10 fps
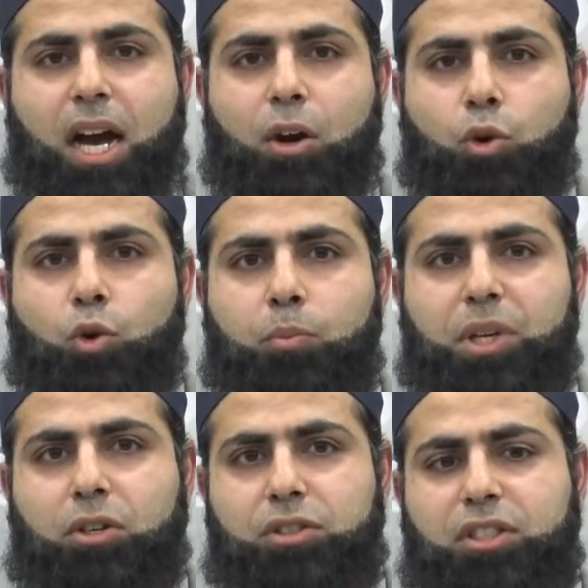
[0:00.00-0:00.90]
At home,
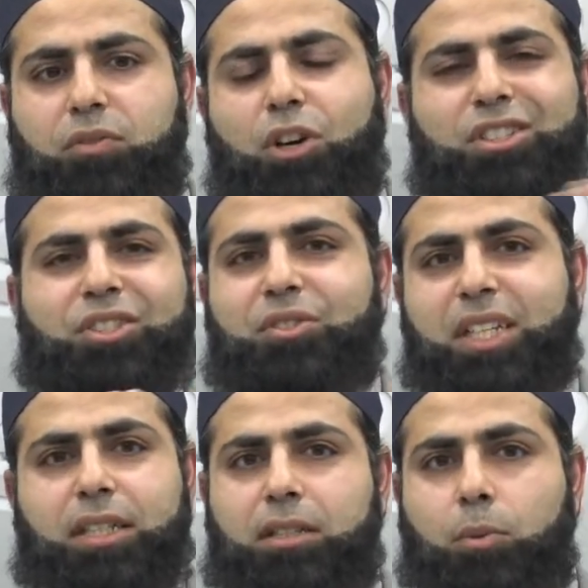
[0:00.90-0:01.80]
because they've got a
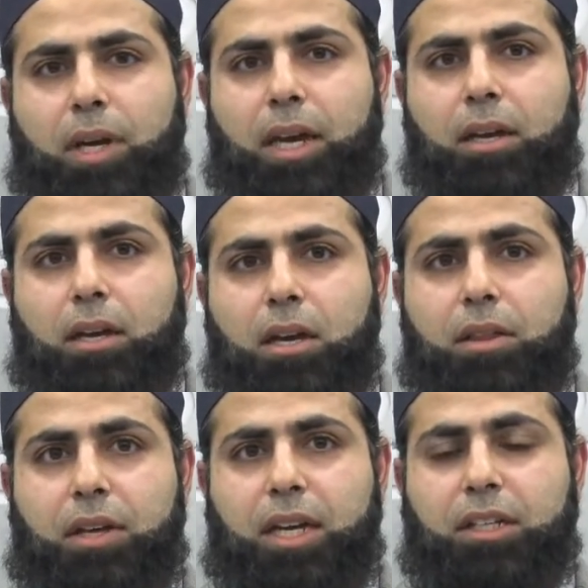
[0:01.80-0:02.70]
screen in the way,
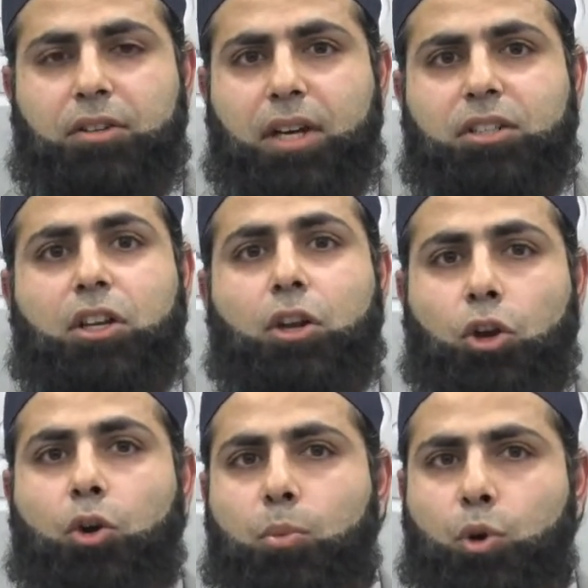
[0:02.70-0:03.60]
they interact a
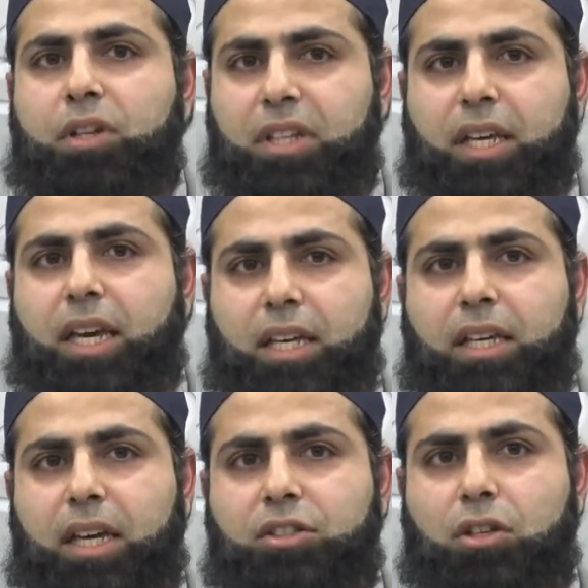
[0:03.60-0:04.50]
lot more and they
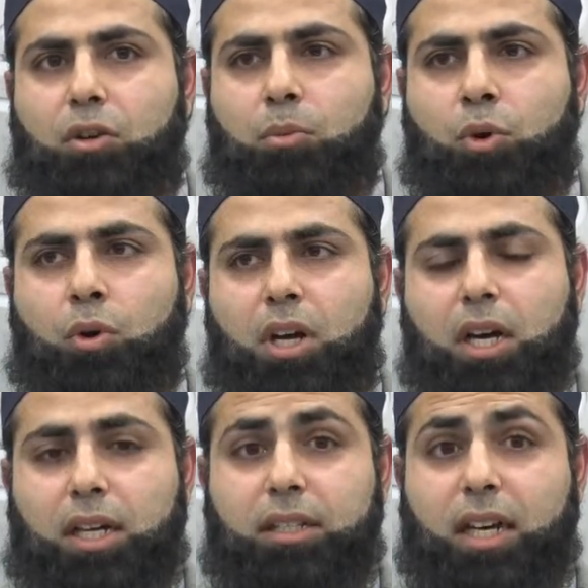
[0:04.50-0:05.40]
engage a lot more.
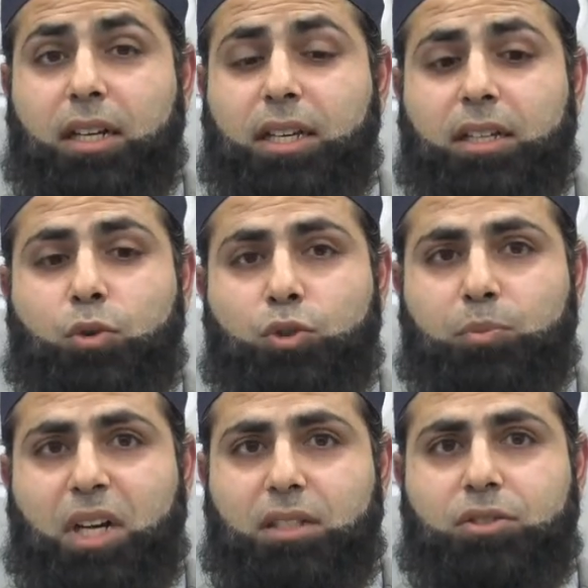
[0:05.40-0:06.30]
And that again goes
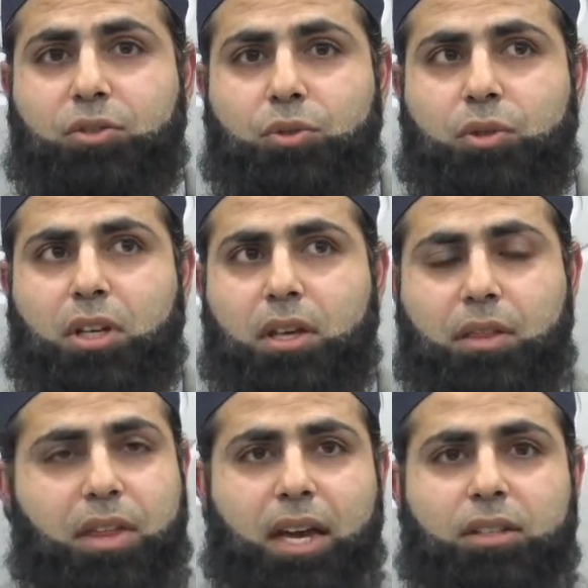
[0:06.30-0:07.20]
back to
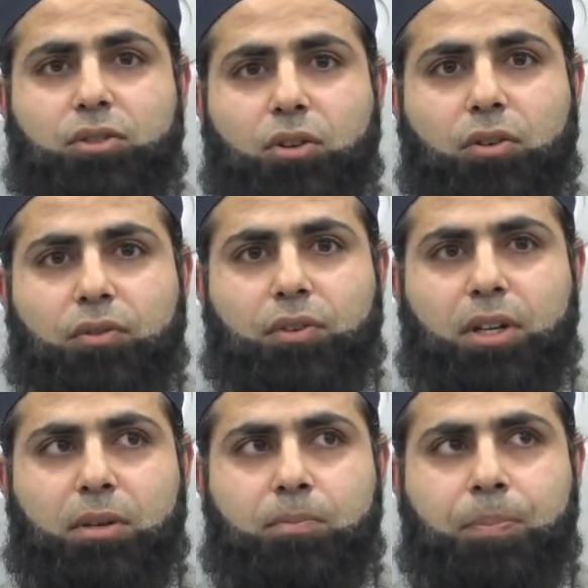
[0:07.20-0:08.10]
their sort of
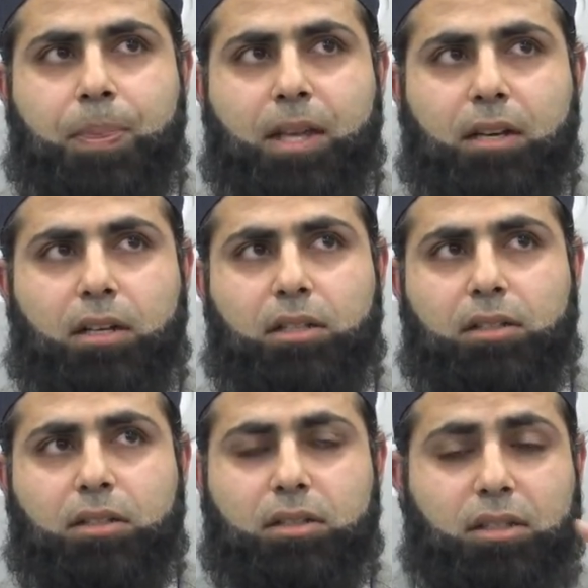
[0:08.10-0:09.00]

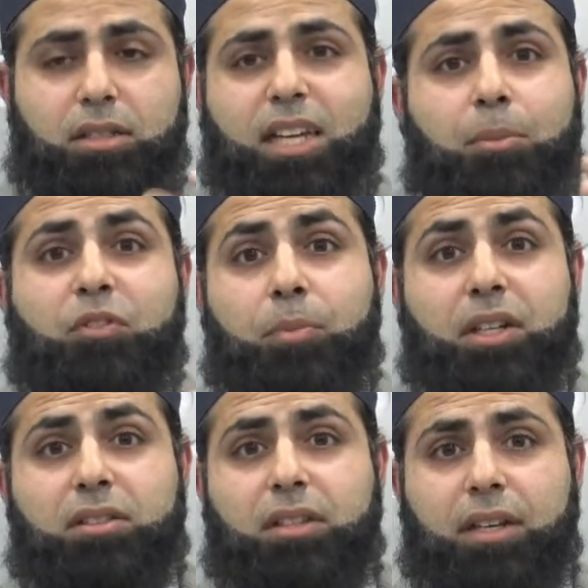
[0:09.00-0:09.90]
the type of
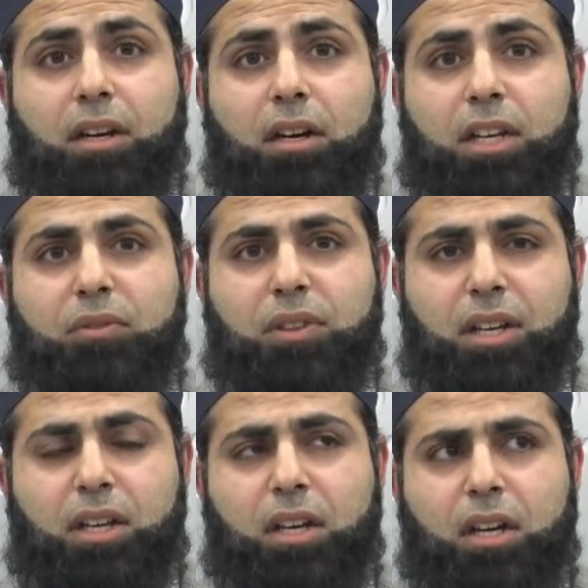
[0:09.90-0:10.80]
person they are. If
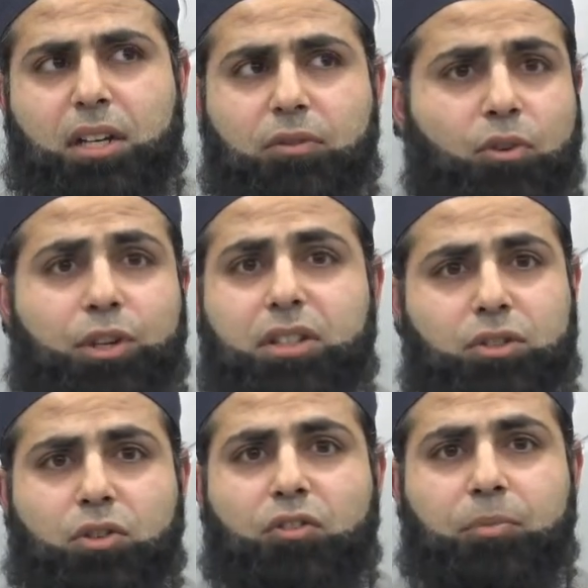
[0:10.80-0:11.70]
they're an avoidant
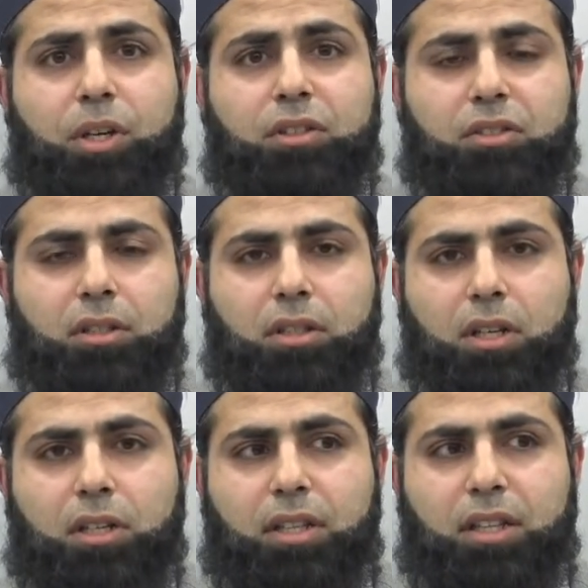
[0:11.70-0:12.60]
sort of person,
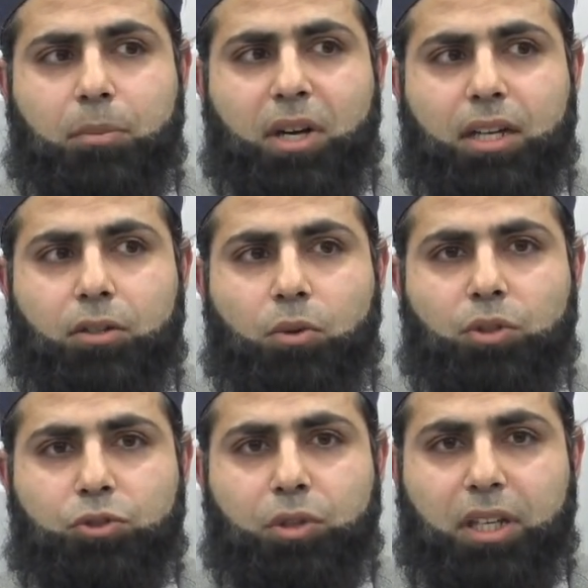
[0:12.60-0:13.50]
then they might not
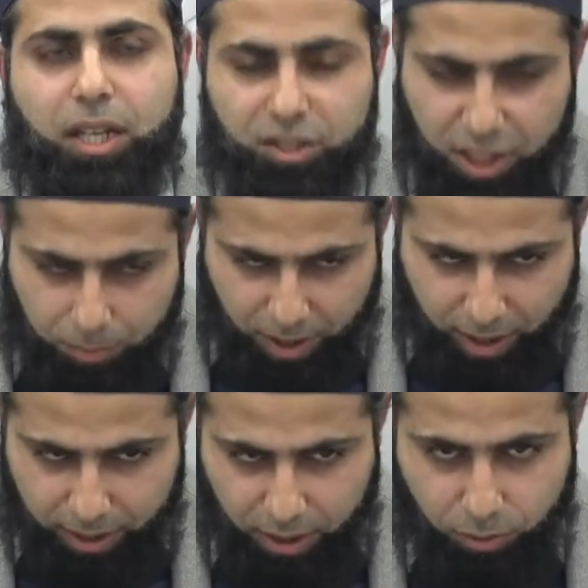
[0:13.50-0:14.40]
want to engage, keep their
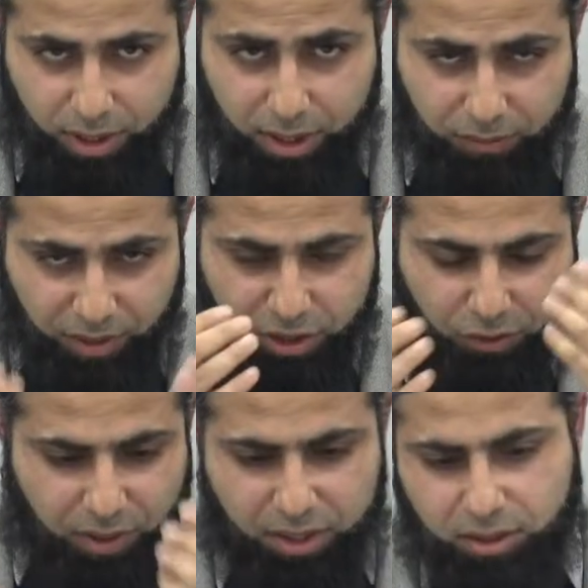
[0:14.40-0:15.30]
head down in a
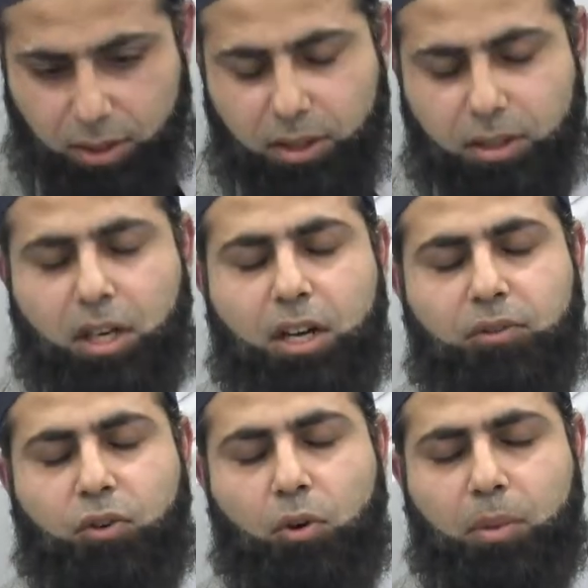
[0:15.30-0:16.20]
face-to-face
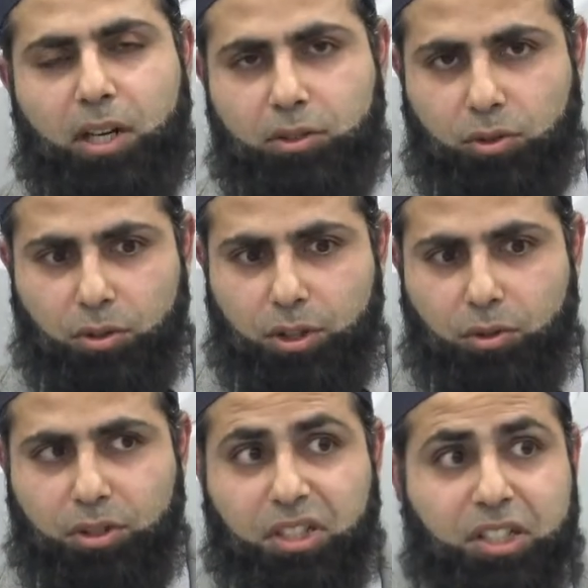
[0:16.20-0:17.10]
format. So, you
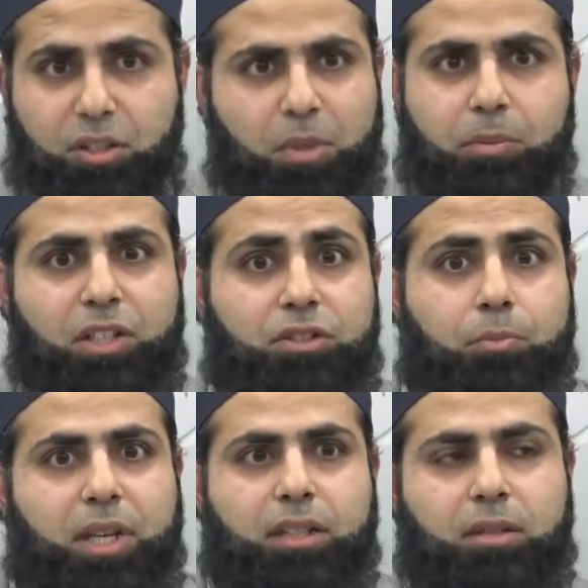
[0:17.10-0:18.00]
know, the teacher maybe
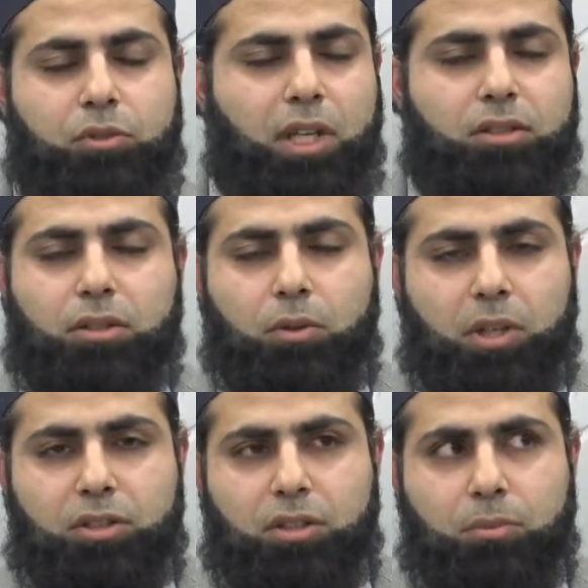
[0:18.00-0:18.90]
doesn't pick them to answer a
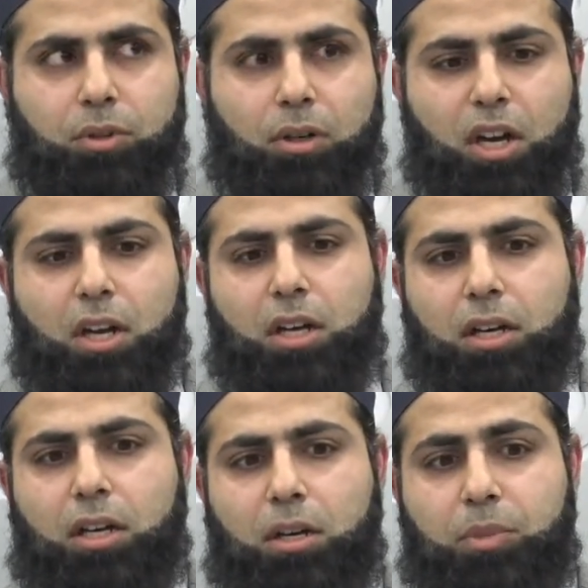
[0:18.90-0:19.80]
question, but
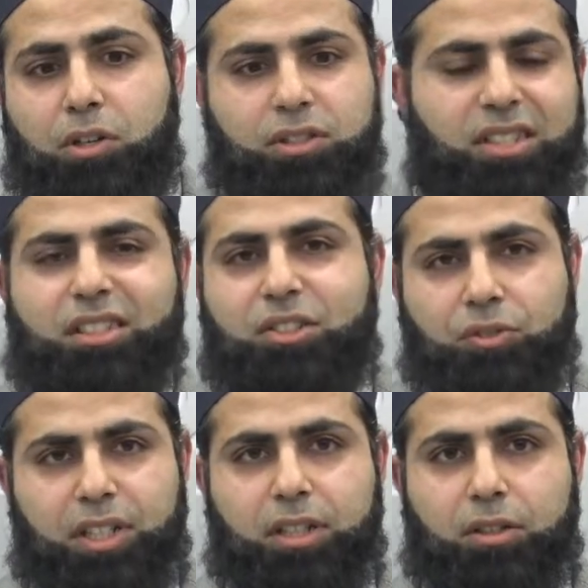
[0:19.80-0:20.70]
because there's a
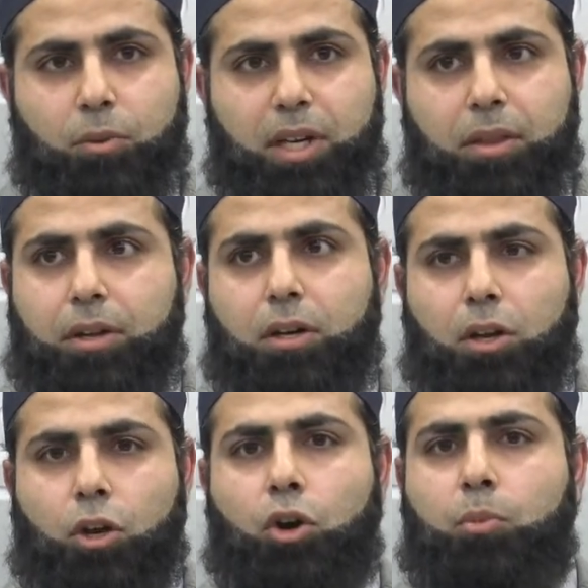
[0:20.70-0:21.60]
screen in the way, they're a
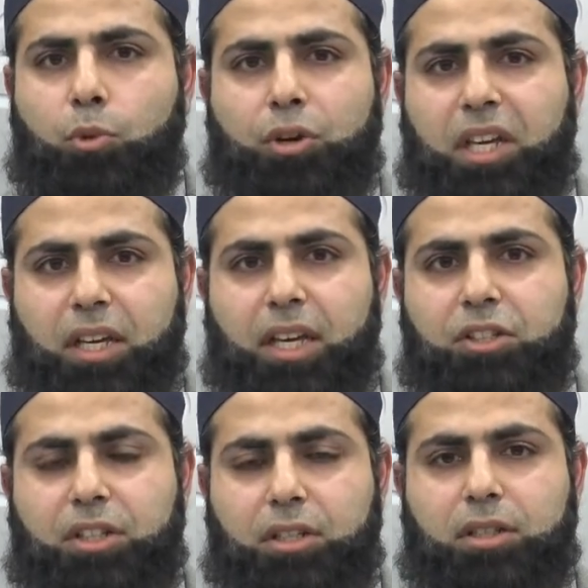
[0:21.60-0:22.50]
lot more
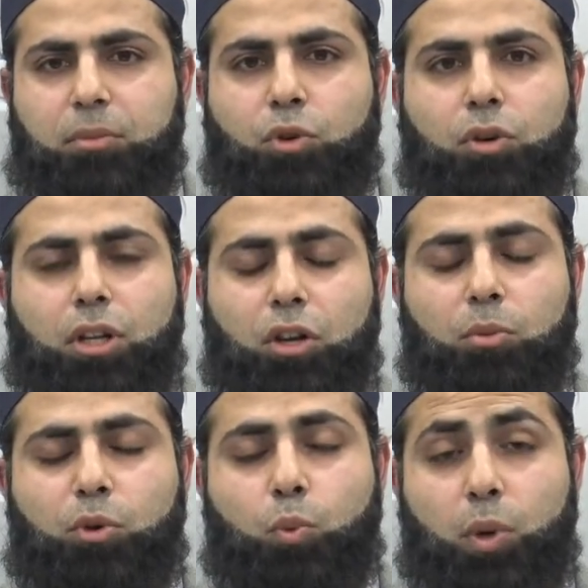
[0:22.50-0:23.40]
engaging and they're a
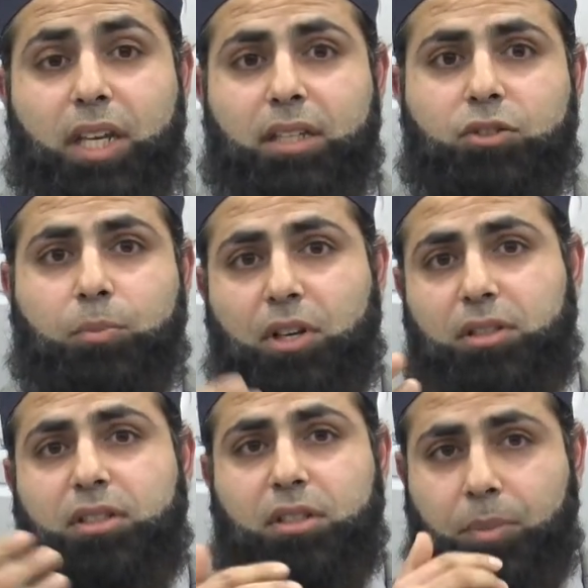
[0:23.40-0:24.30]
lot more willing to
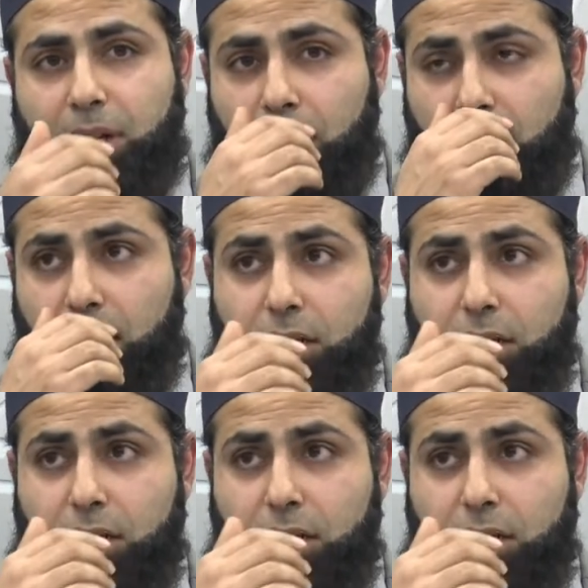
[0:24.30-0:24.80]
participate.